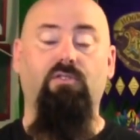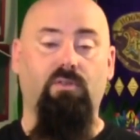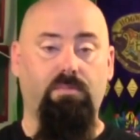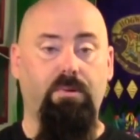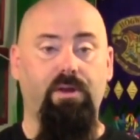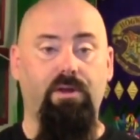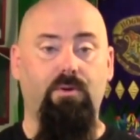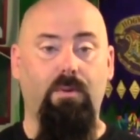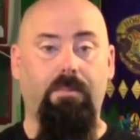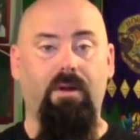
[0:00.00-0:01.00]
so it's a pretty
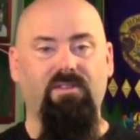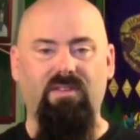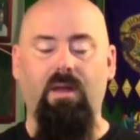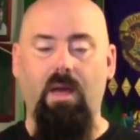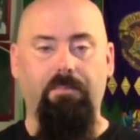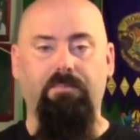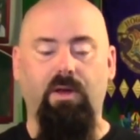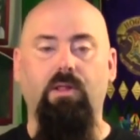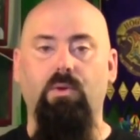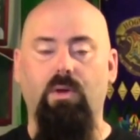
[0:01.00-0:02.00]
cool price. I'm
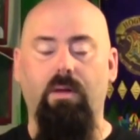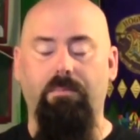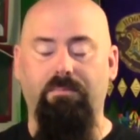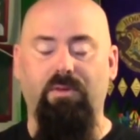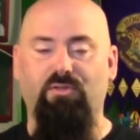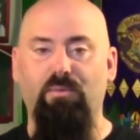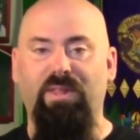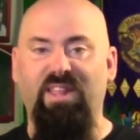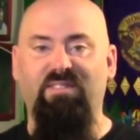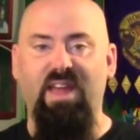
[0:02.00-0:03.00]

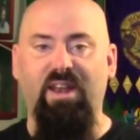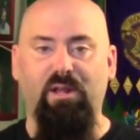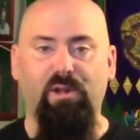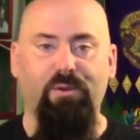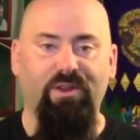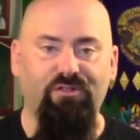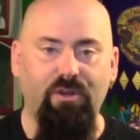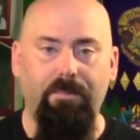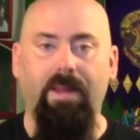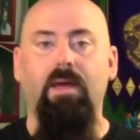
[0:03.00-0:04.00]
assuming that's not including
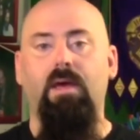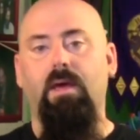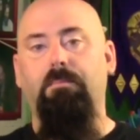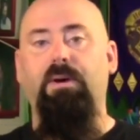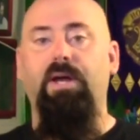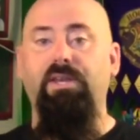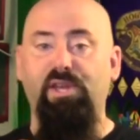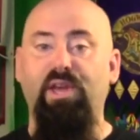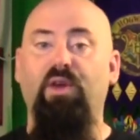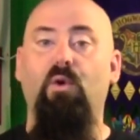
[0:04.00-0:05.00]
shipping, but
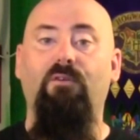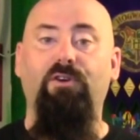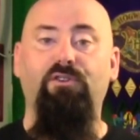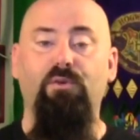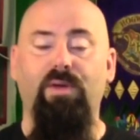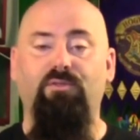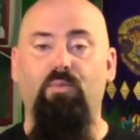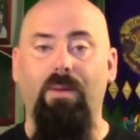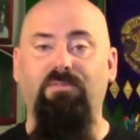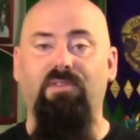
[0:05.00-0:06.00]
you can go over to his
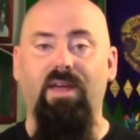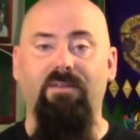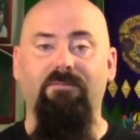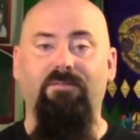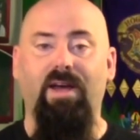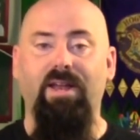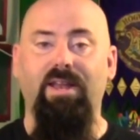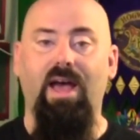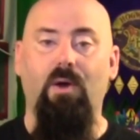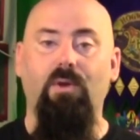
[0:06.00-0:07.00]
website and
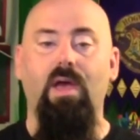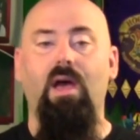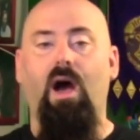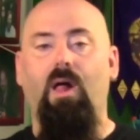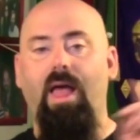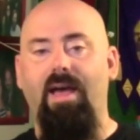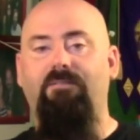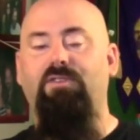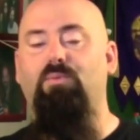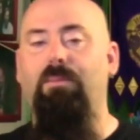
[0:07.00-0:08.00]
find out. I'll
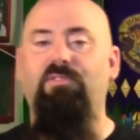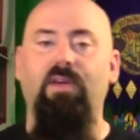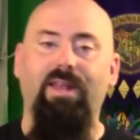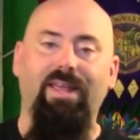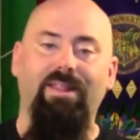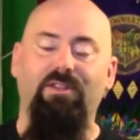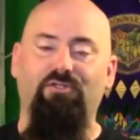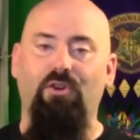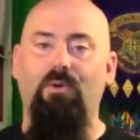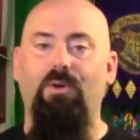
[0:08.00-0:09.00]
have his website in the
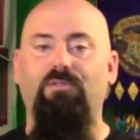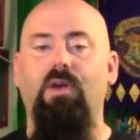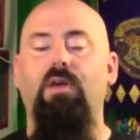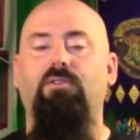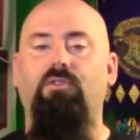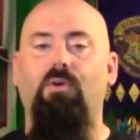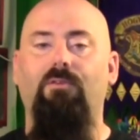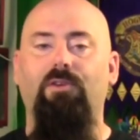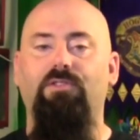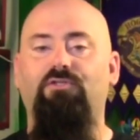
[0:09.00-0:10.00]
show notes, so go
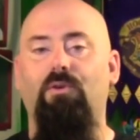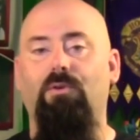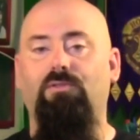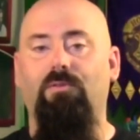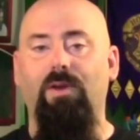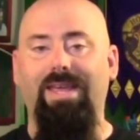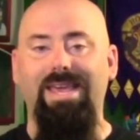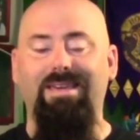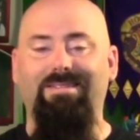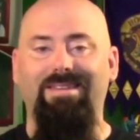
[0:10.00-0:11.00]
over to the show notes over at
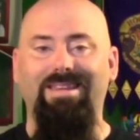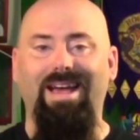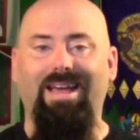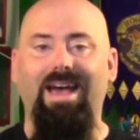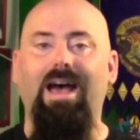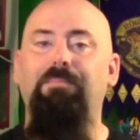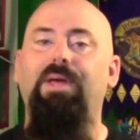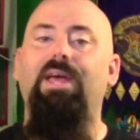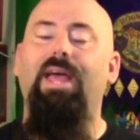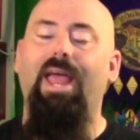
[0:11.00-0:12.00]
geekazine.com,
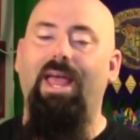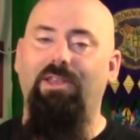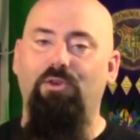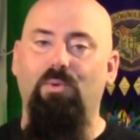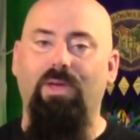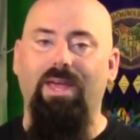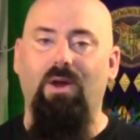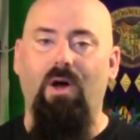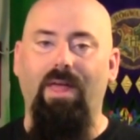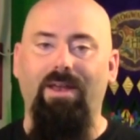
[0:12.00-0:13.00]
and you will get
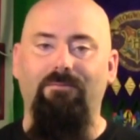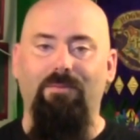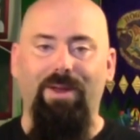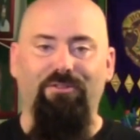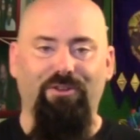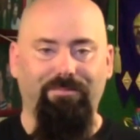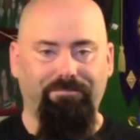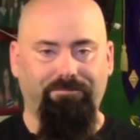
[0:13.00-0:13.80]
all that information.